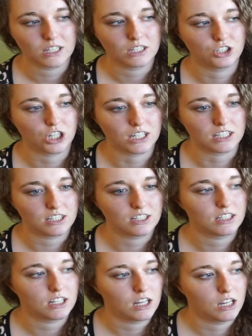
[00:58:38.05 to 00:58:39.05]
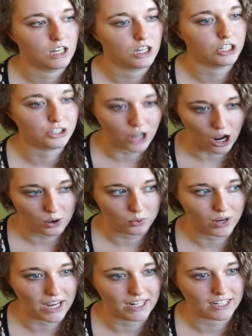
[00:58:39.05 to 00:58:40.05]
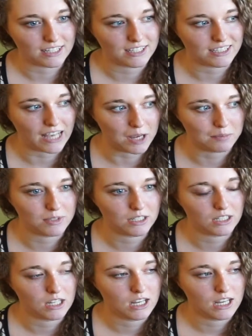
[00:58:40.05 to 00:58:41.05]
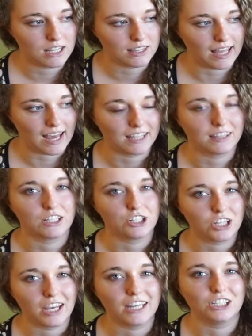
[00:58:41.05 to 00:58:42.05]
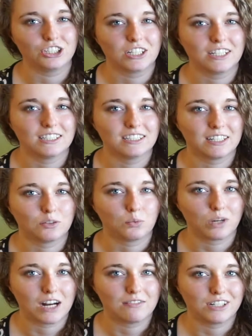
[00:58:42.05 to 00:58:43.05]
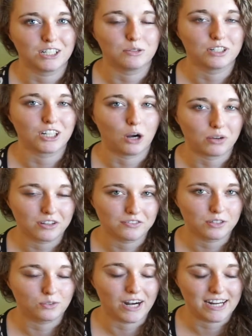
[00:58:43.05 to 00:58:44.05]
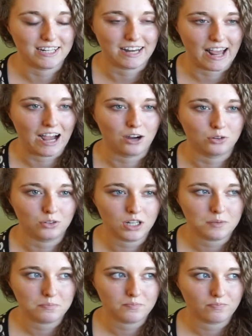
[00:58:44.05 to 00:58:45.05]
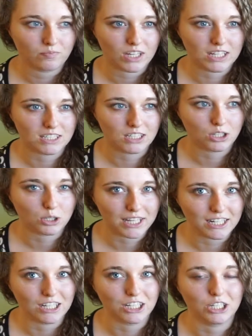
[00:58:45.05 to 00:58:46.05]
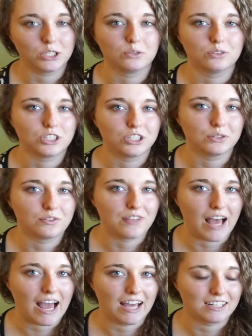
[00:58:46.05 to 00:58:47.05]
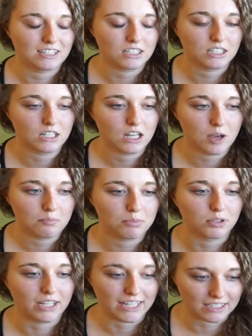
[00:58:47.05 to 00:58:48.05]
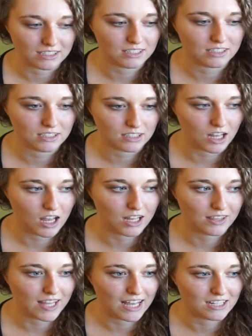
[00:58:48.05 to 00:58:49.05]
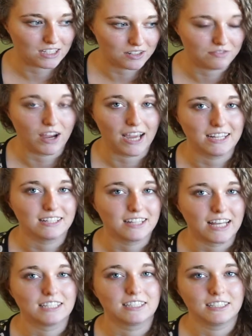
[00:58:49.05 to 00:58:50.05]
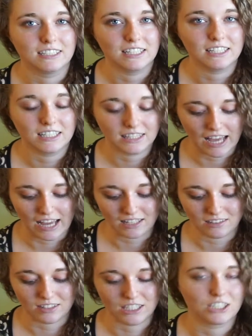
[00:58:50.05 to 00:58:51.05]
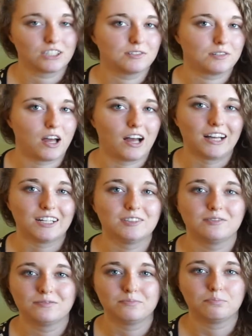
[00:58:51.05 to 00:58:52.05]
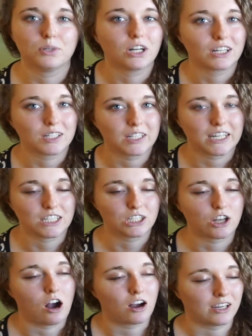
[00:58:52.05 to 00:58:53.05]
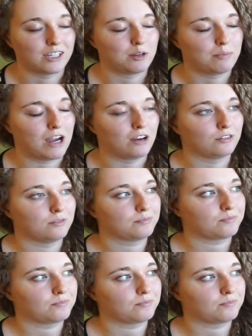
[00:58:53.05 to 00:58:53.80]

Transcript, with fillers: Just know and accept that the changes in whatever you are going through right now is leading you to that place, uh, that divine destiny that this uh, book is talking about.